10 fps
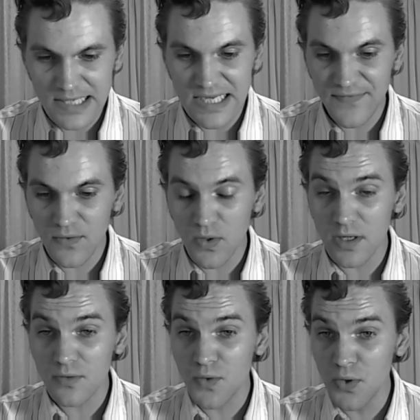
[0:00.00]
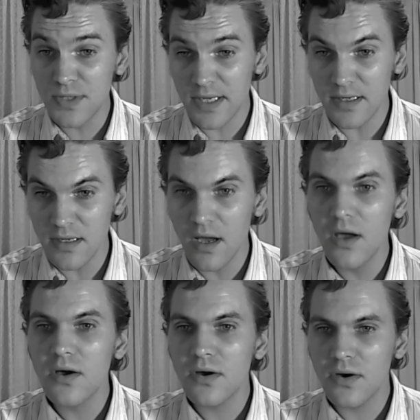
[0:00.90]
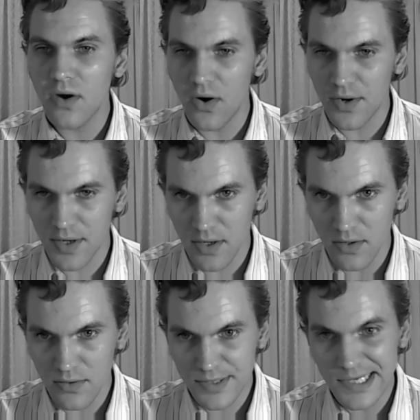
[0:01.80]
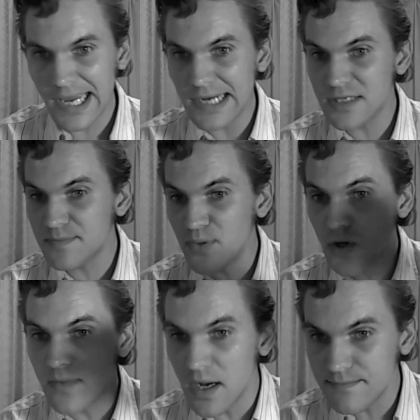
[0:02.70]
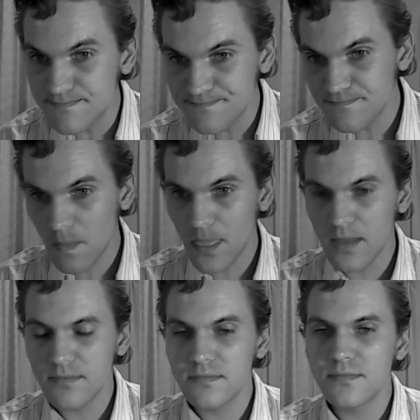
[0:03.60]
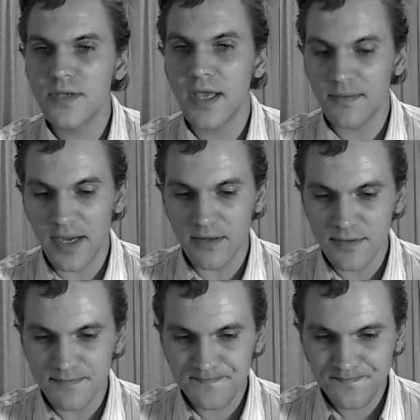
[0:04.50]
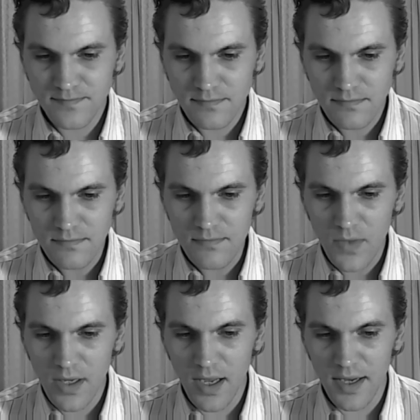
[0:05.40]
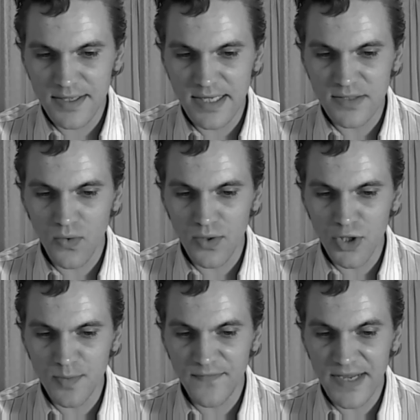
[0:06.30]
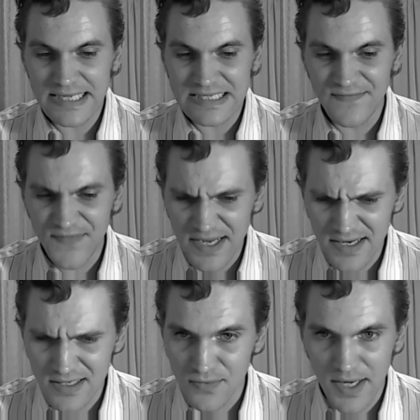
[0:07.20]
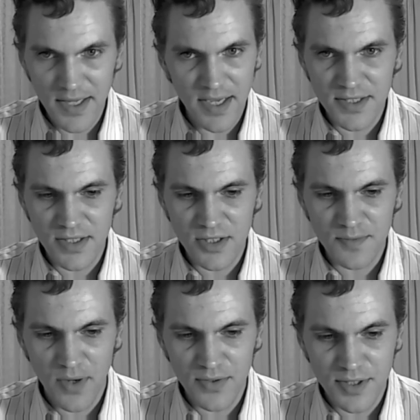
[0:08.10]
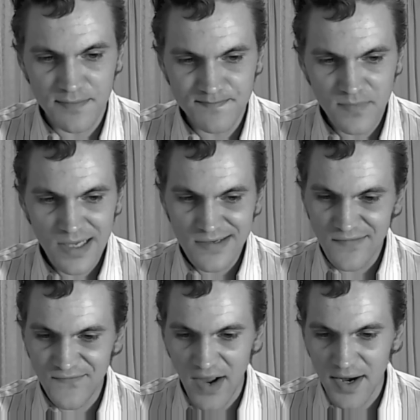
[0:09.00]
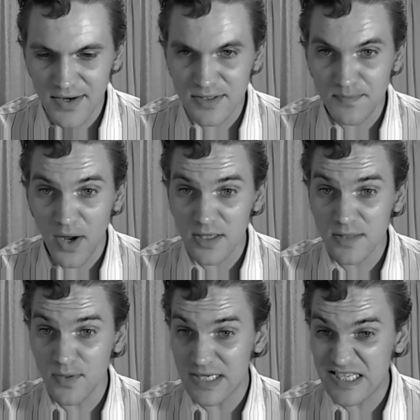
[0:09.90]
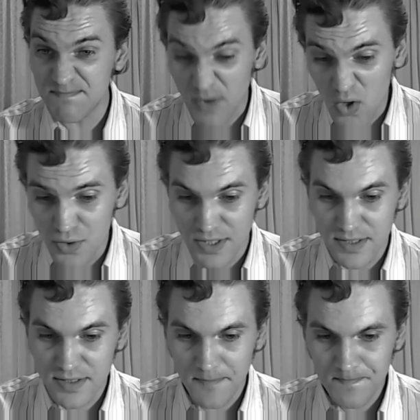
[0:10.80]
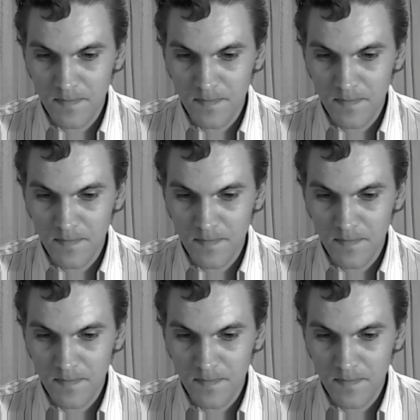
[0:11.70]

as if it were routine cargo. So you can't just pull them up, take them out. And he says in order to prevent severe radiation exposure, fires and possible explosions,